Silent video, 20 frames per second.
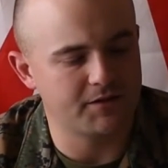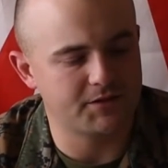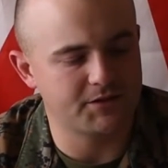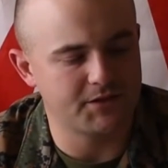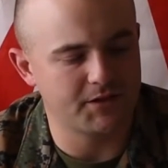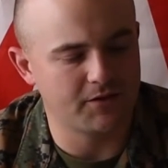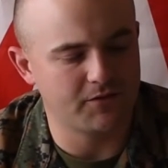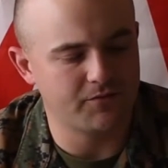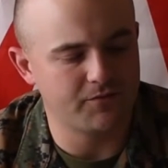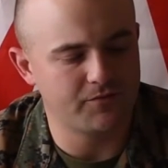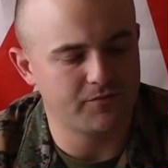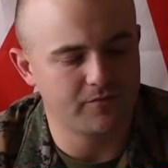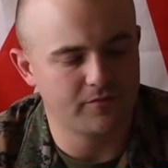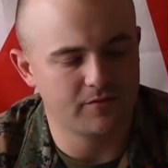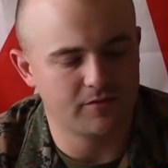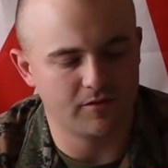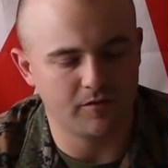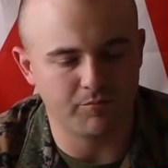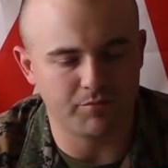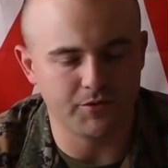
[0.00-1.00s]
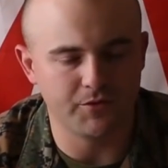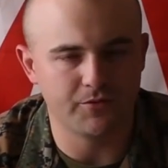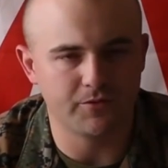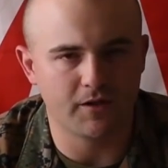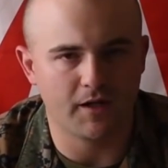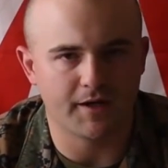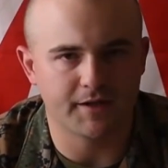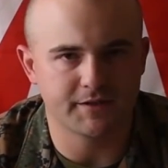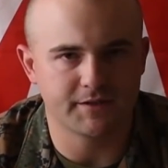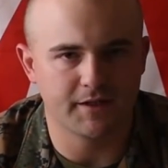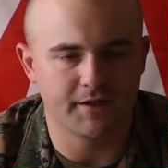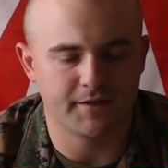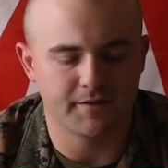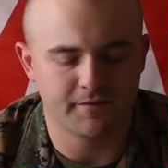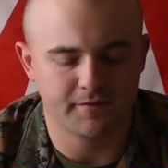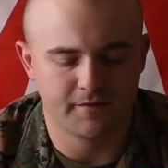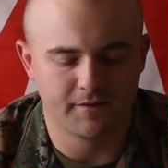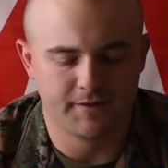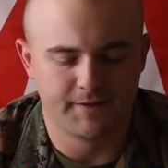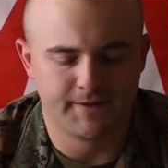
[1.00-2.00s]
itself, the blue Loctite,
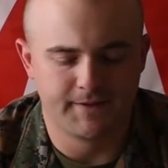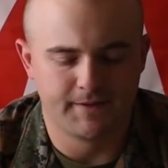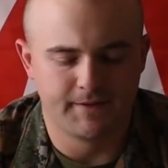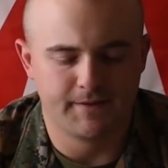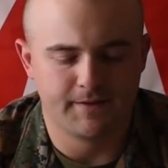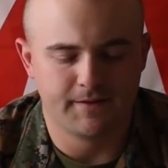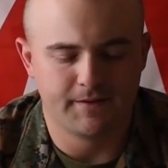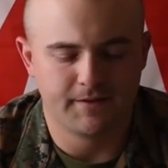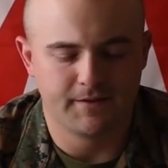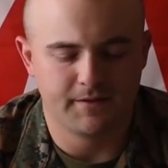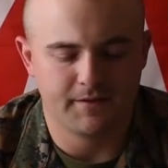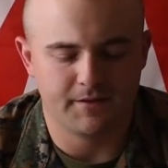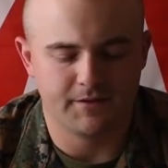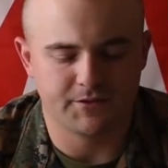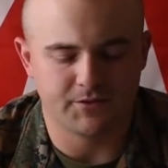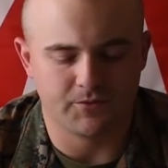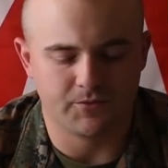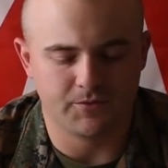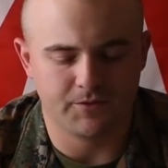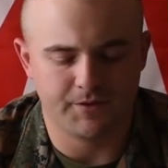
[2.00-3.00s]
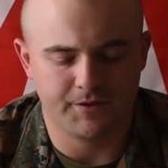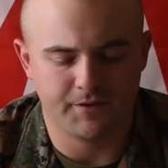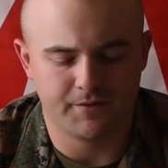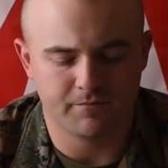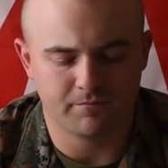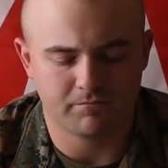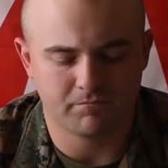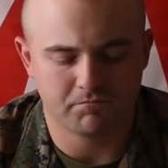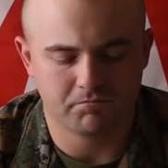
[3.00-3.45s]
is only